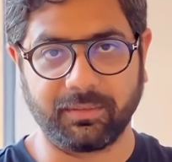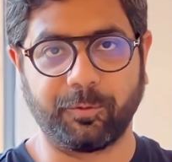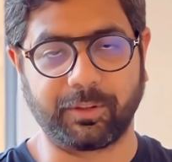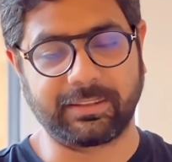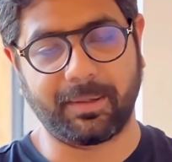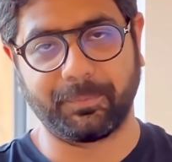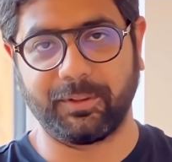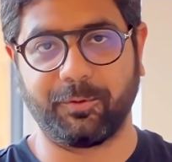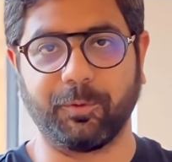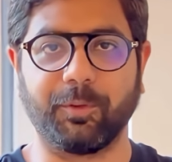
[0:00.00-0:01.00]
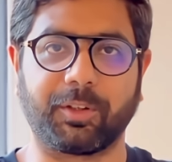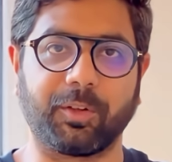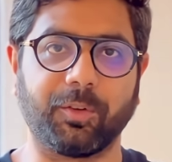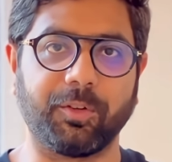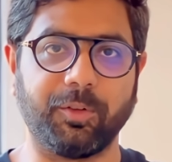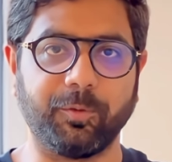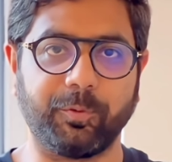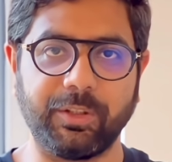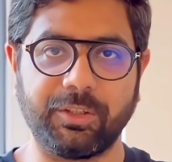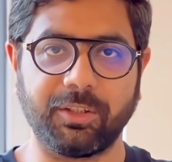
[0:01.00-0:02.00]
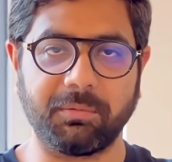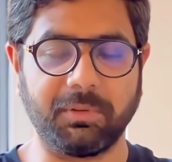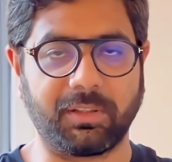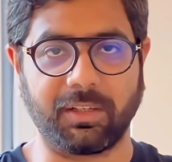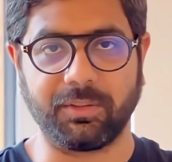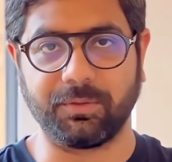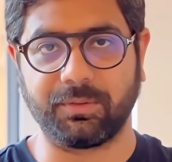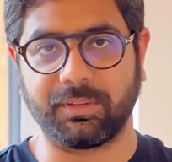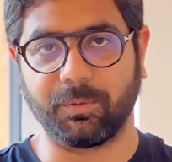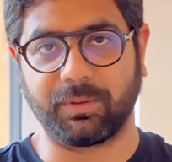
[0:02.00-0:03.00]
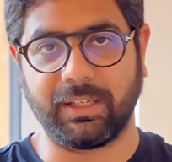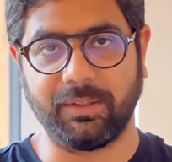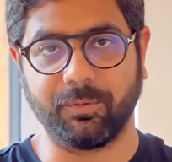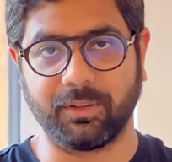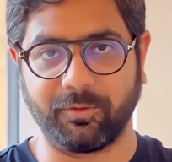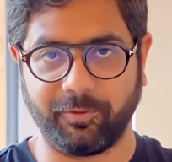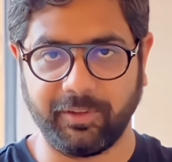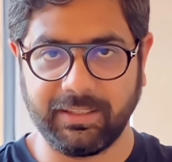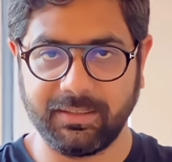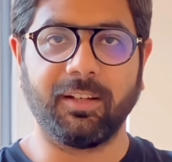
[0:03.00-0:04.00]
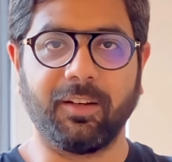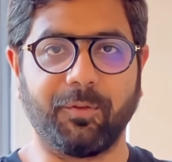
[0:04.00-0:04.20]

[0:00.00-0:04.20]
For example, if you're working on a new feature, you can use the keyword feat.